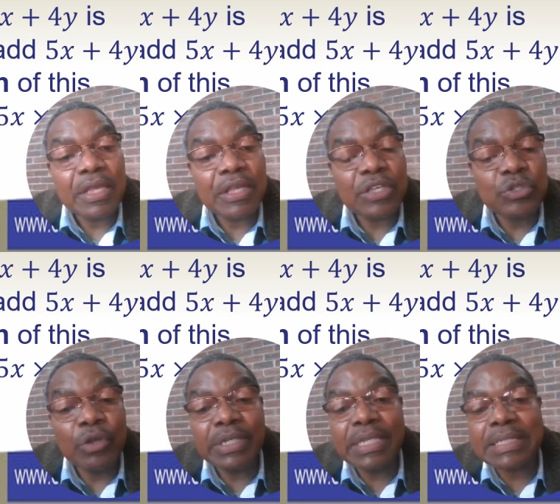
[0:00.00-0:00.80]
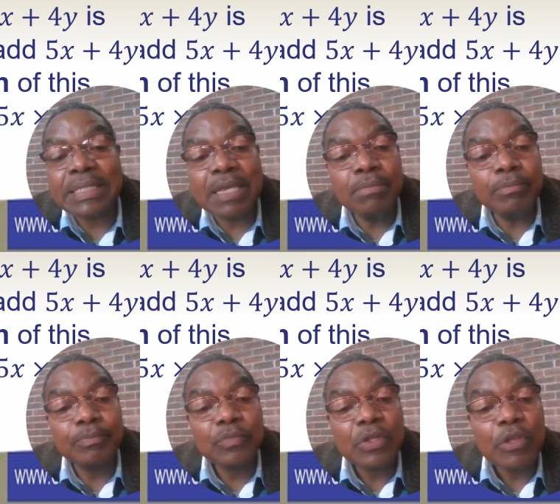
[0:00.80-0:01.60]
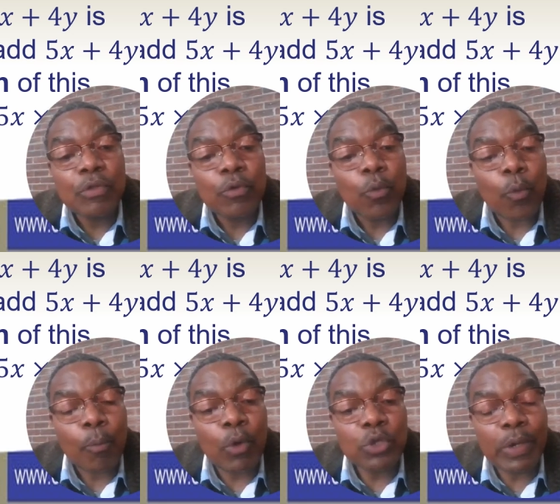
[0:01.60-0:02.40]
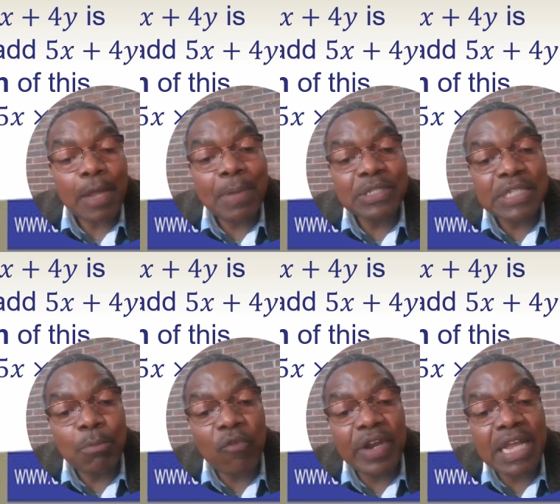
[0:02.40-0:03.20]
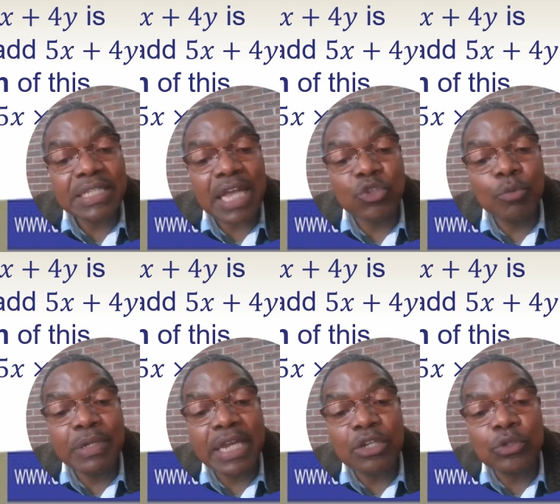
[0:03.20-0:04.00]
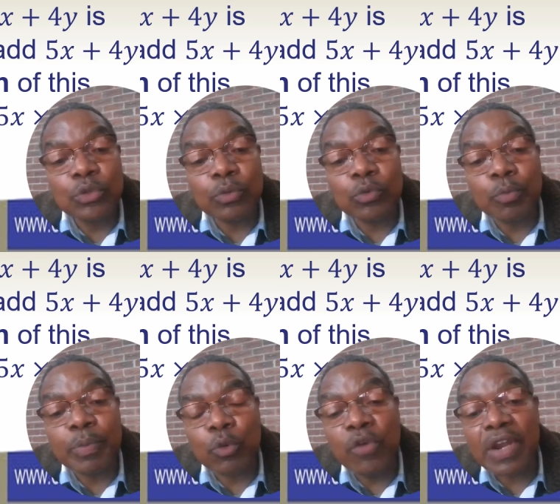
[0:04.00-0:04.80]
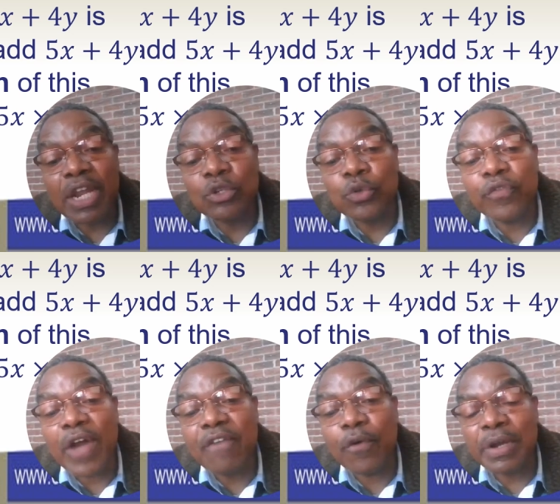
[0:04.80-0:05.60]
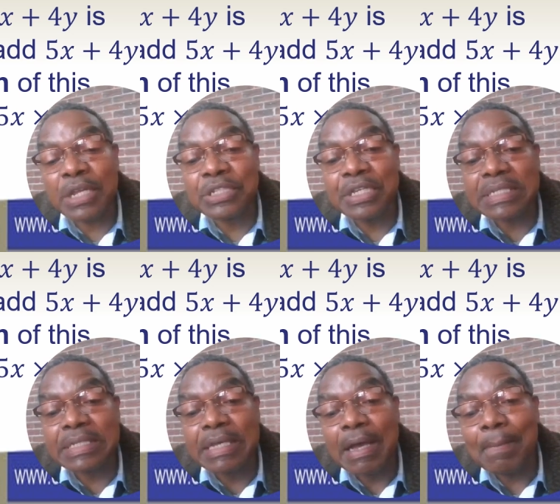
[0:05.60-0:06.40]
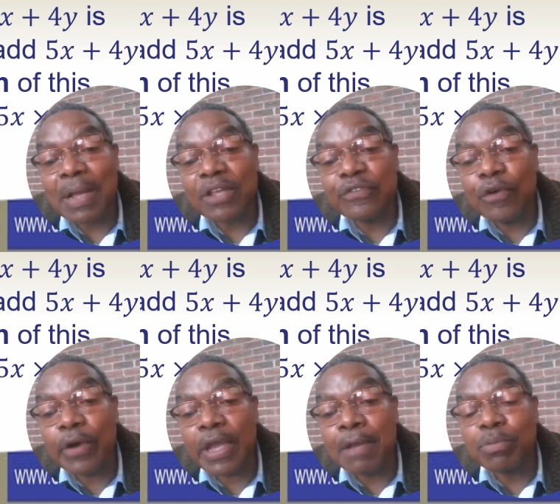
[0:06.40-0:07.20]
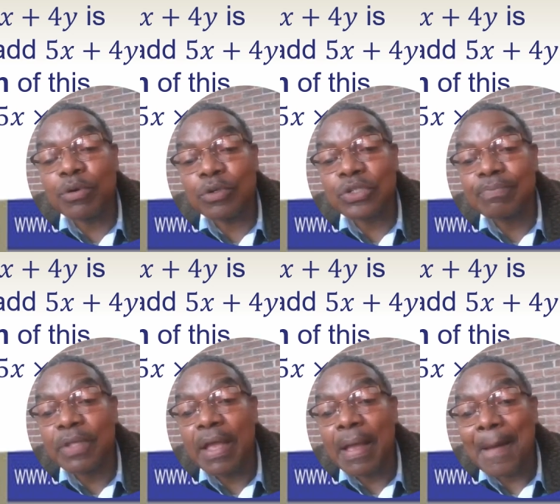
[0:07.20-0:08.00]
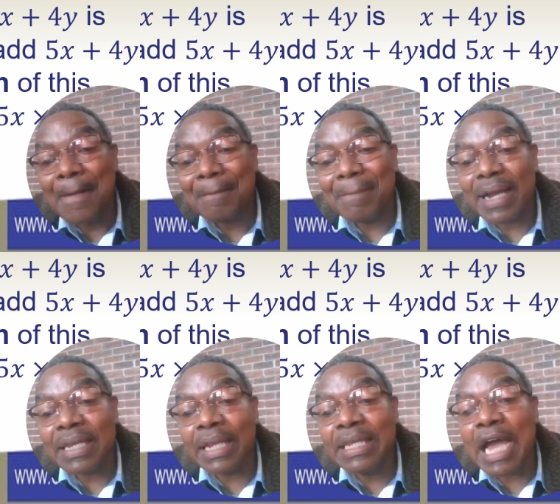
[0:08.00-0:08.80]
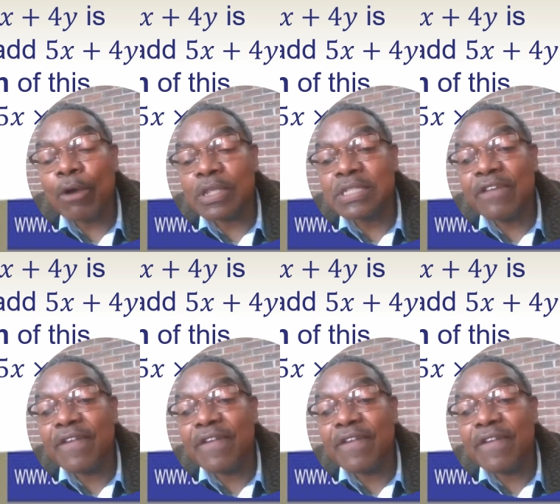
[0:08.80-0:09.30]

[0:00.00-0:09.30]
is not the same, because what happens, some of the learners assume that to be equivalent to 5 oranges plus 4 apples. But then now they say